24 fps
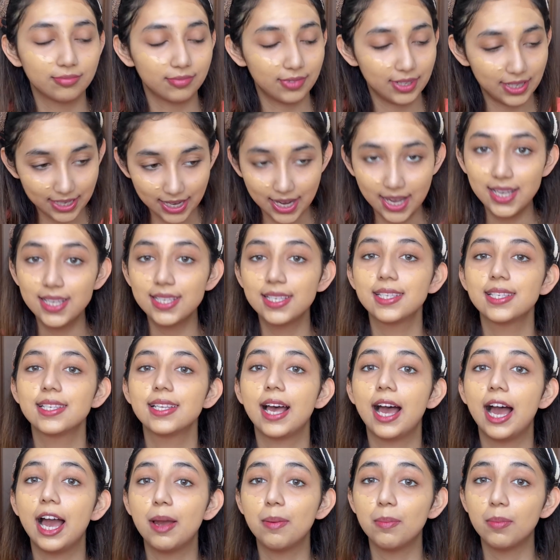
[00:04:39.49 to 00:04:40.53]
yes,
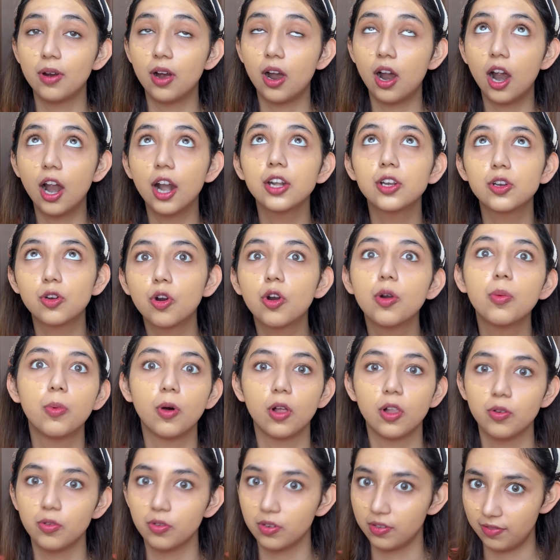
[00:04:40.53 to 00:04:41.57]
I'm a hardcore
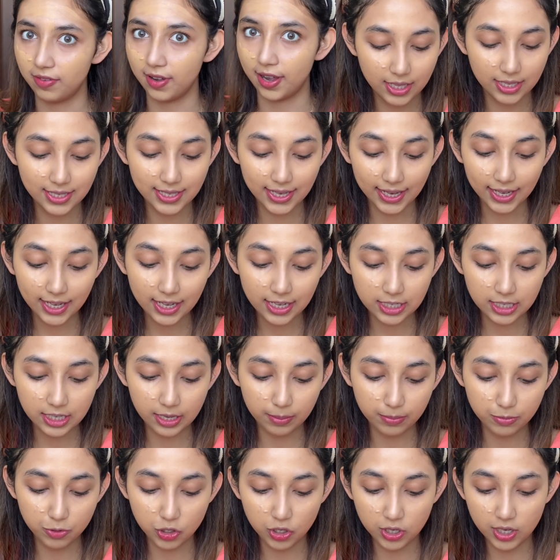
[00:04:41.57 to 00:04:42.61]
Bollywood fan. Second
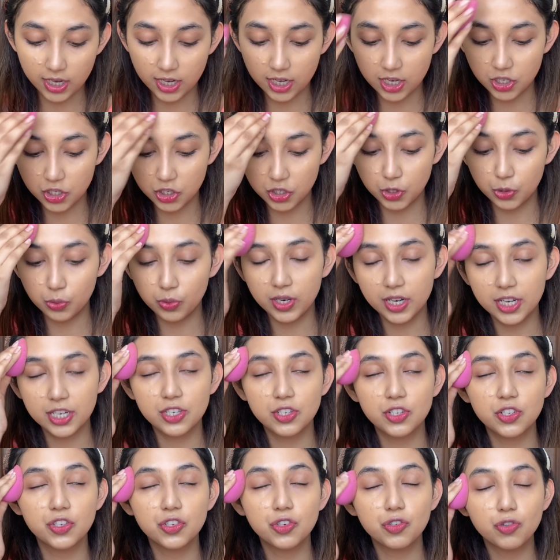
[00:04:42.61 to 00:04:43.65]
assumption is you were
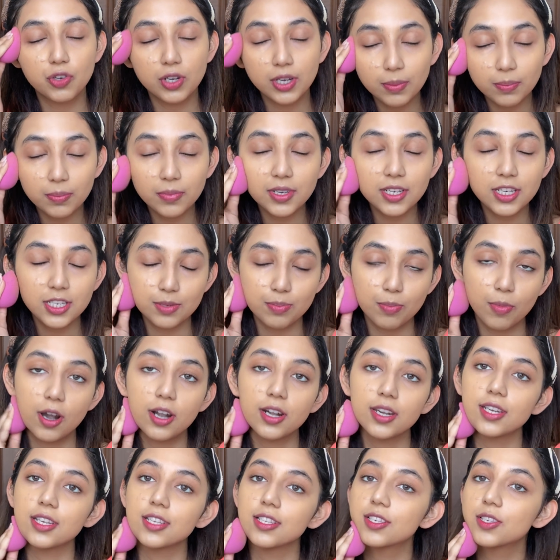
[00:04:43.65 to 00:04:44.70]
extremely
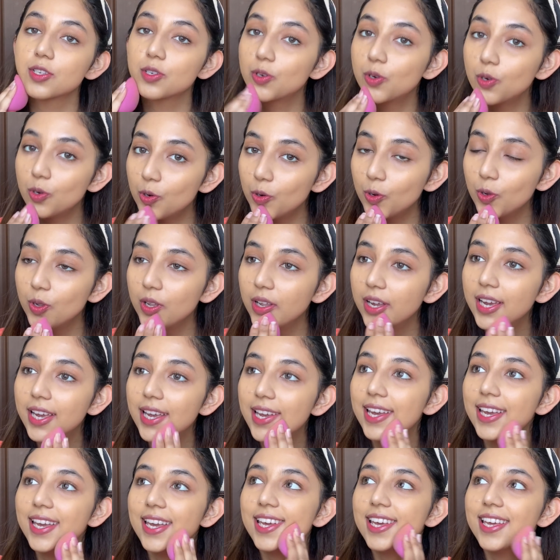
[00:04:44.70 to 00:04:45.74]
smart in school.
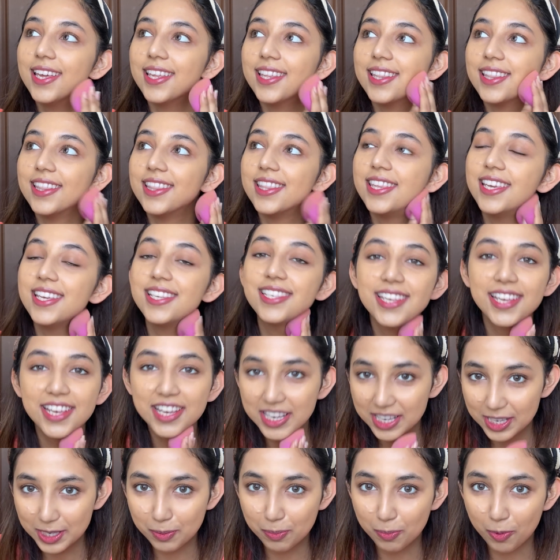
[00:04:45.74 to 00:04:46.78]
This
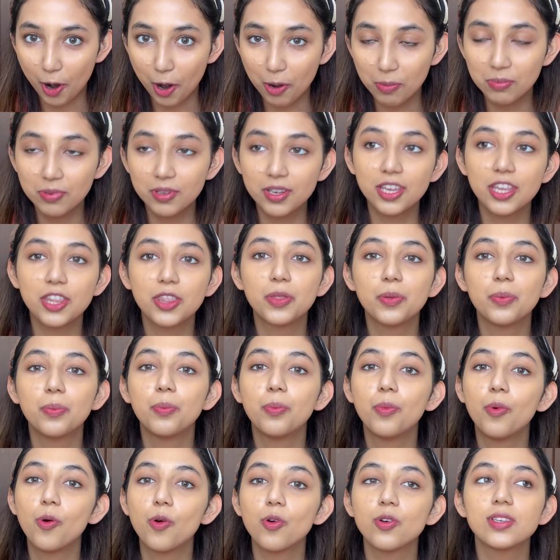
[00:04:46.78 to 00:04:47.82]
is probably
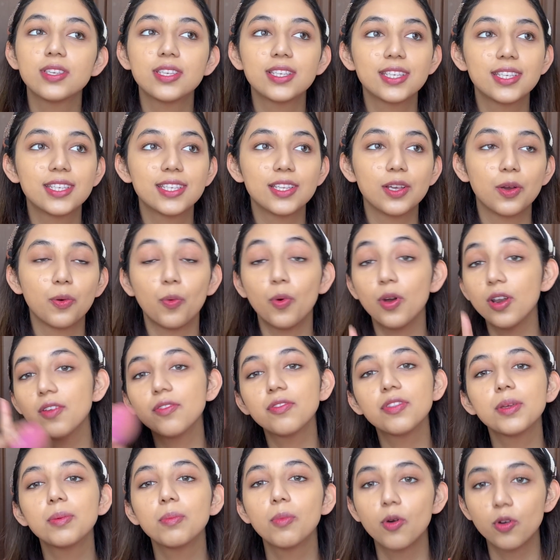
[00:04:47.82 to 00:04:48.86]
one
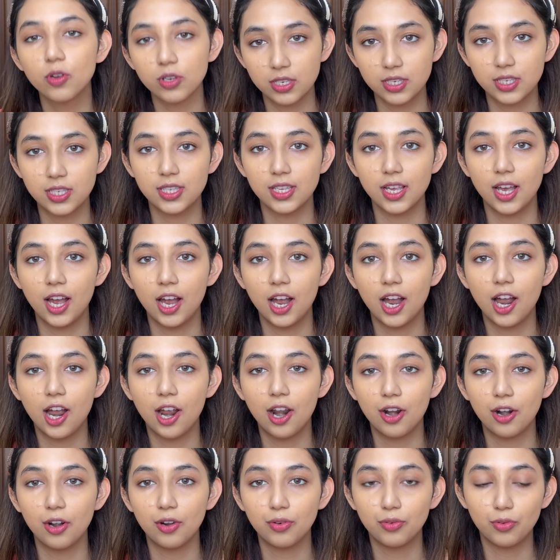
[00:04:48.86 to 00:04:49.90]
of the most
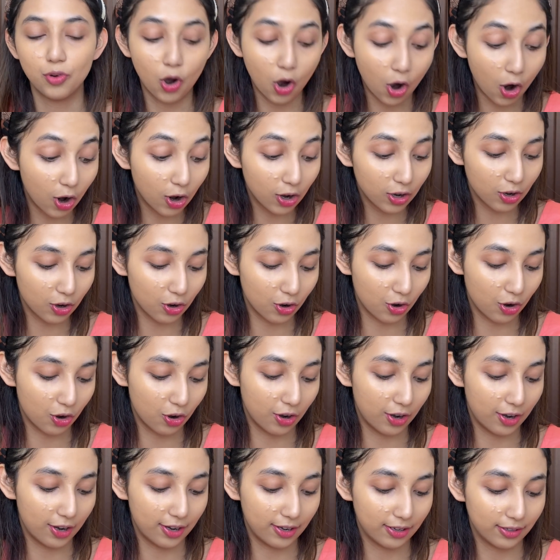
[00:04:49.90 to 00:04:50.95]
wrong
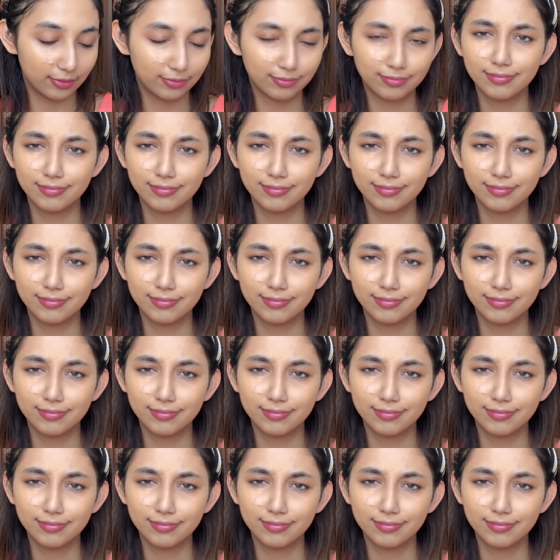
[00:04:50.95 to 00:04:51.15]
or